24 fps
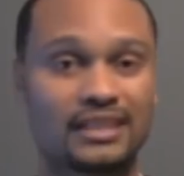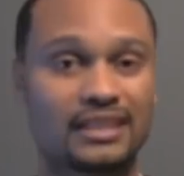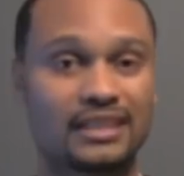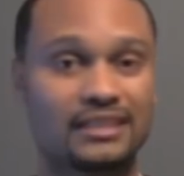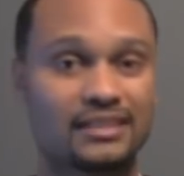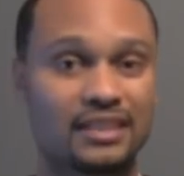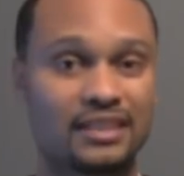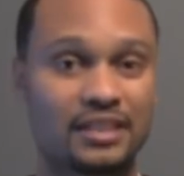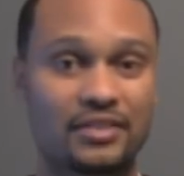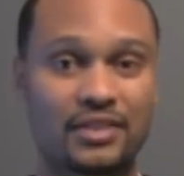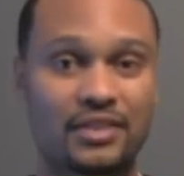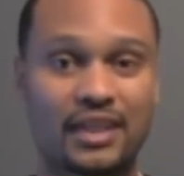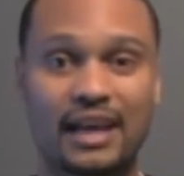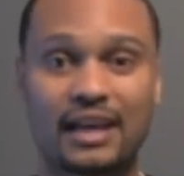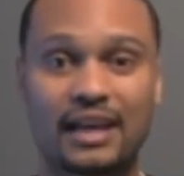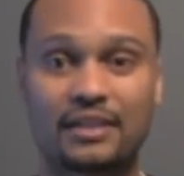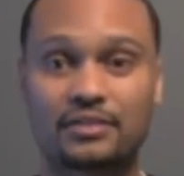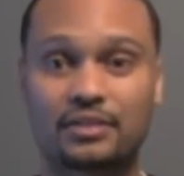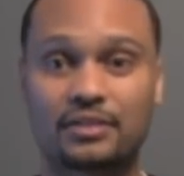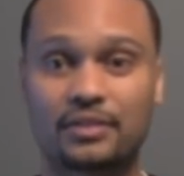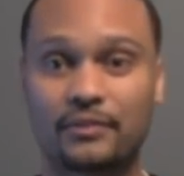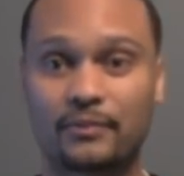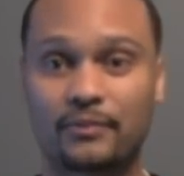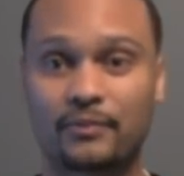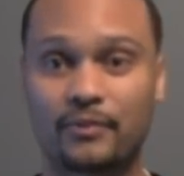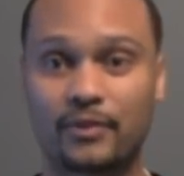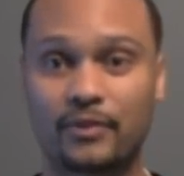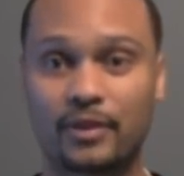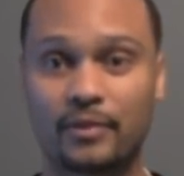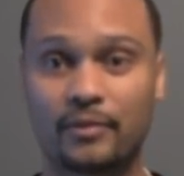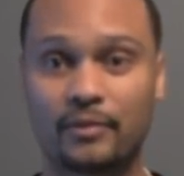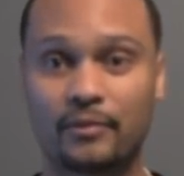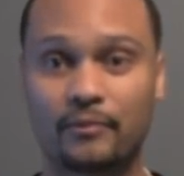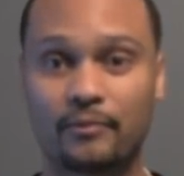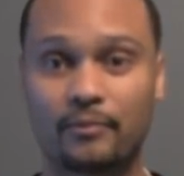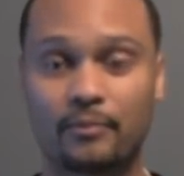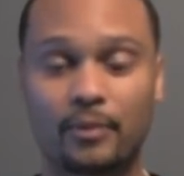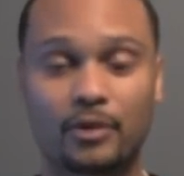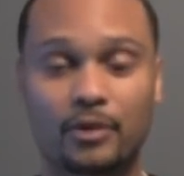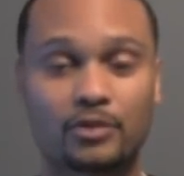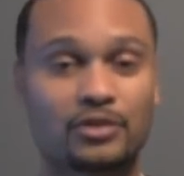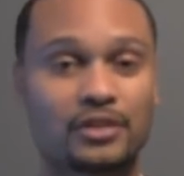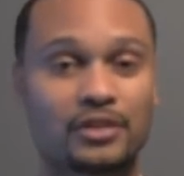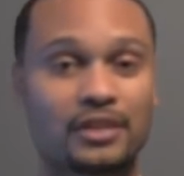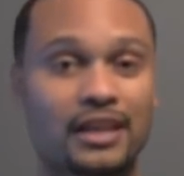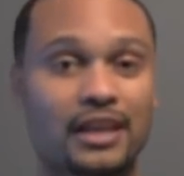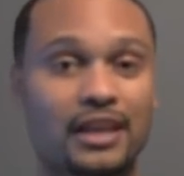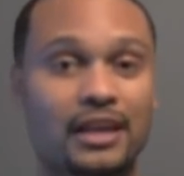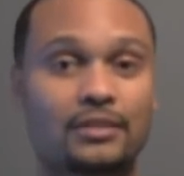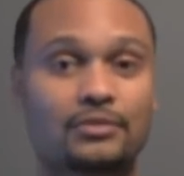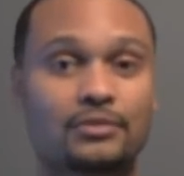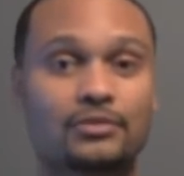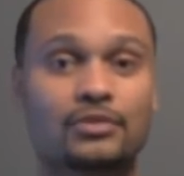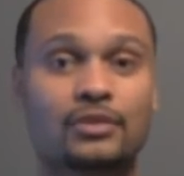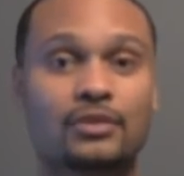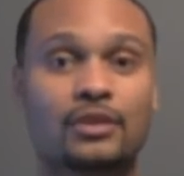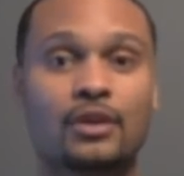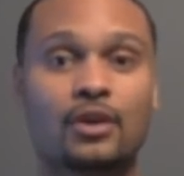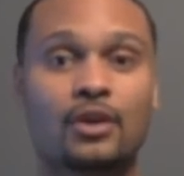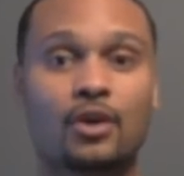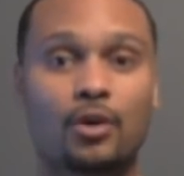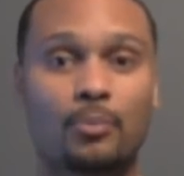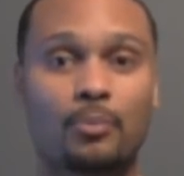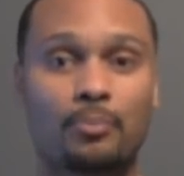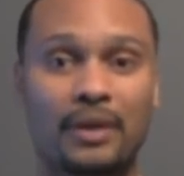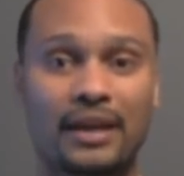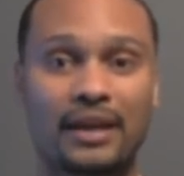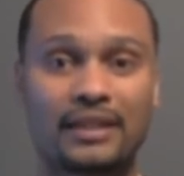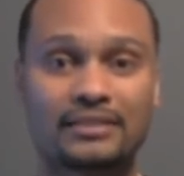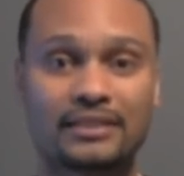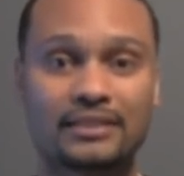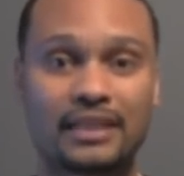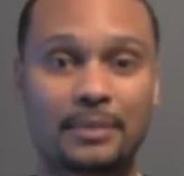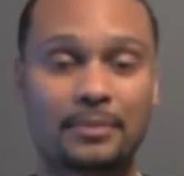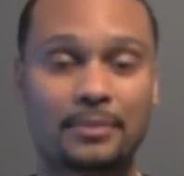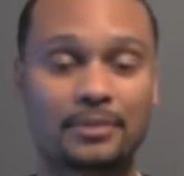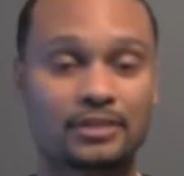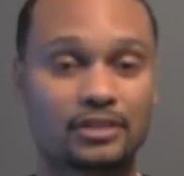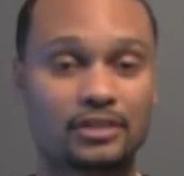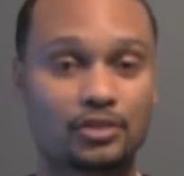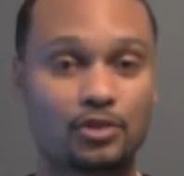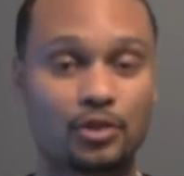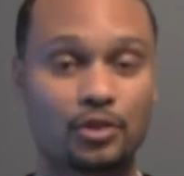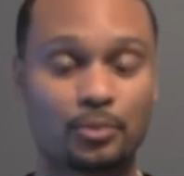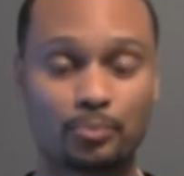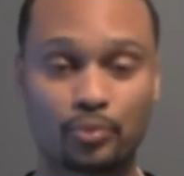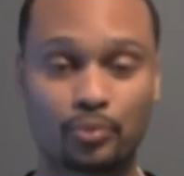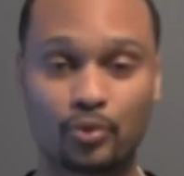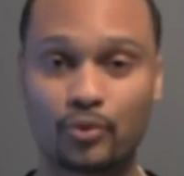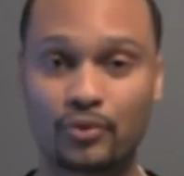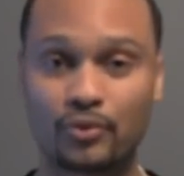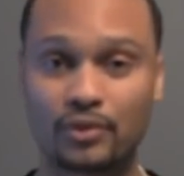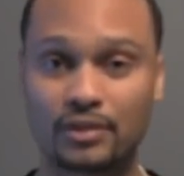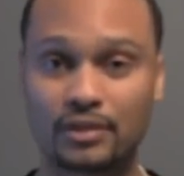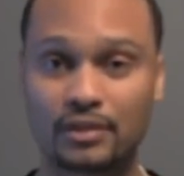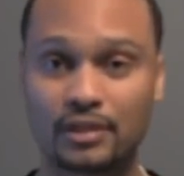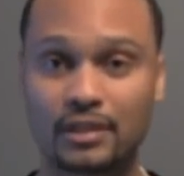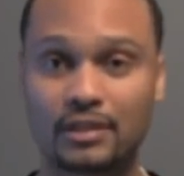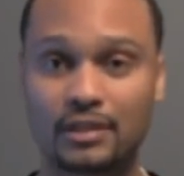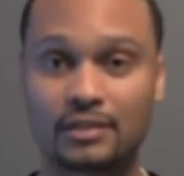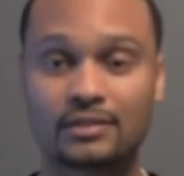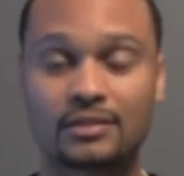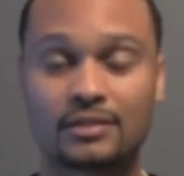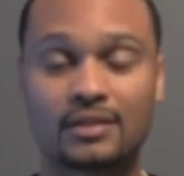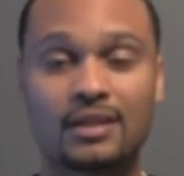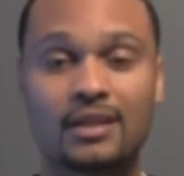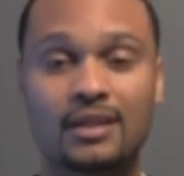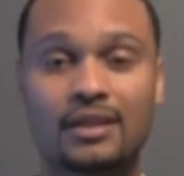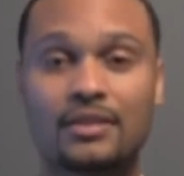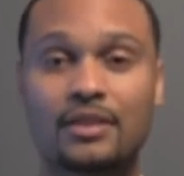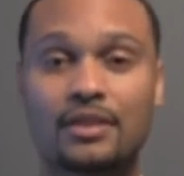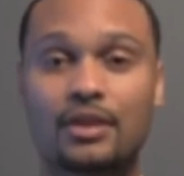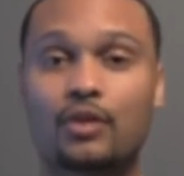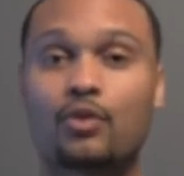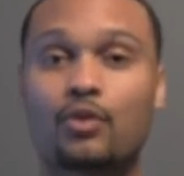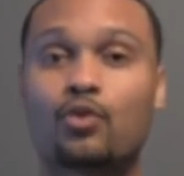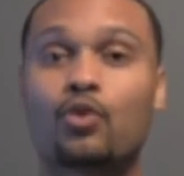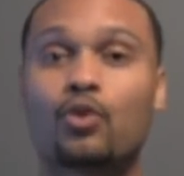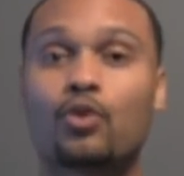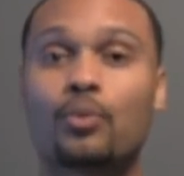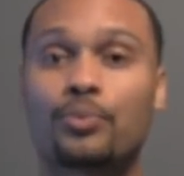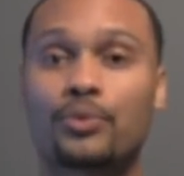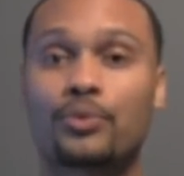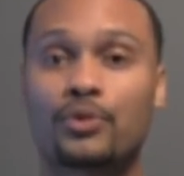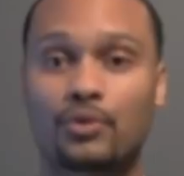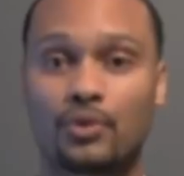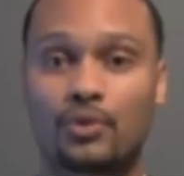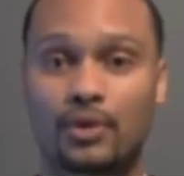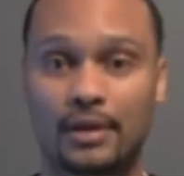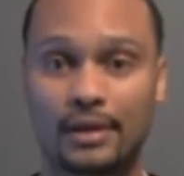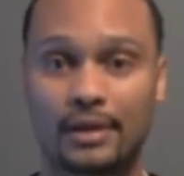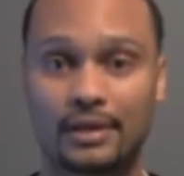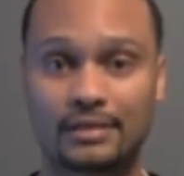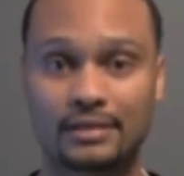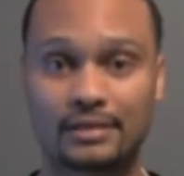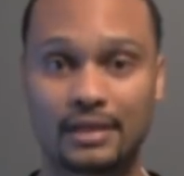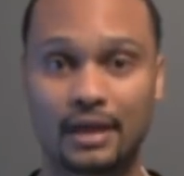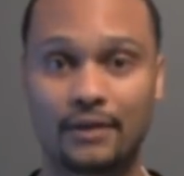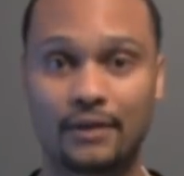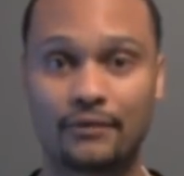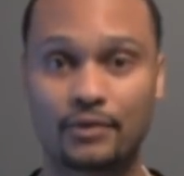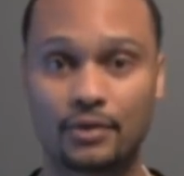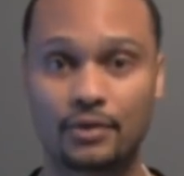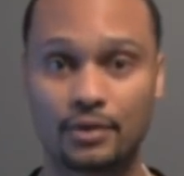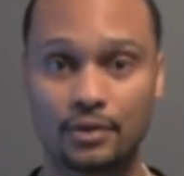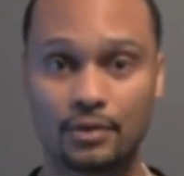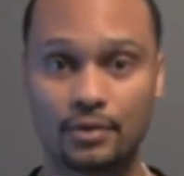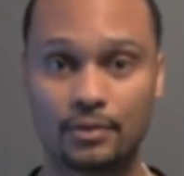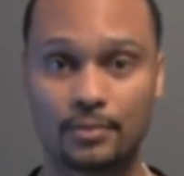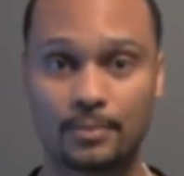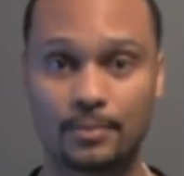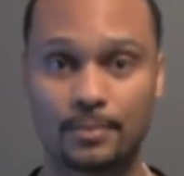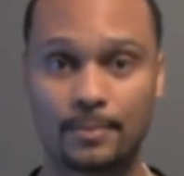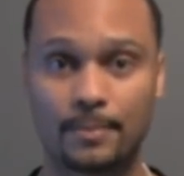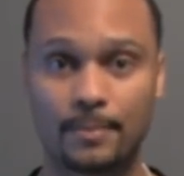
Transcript: say 10,000 in merchant accounts or bank statements, and you can prove these things, then corporate credit is not for you.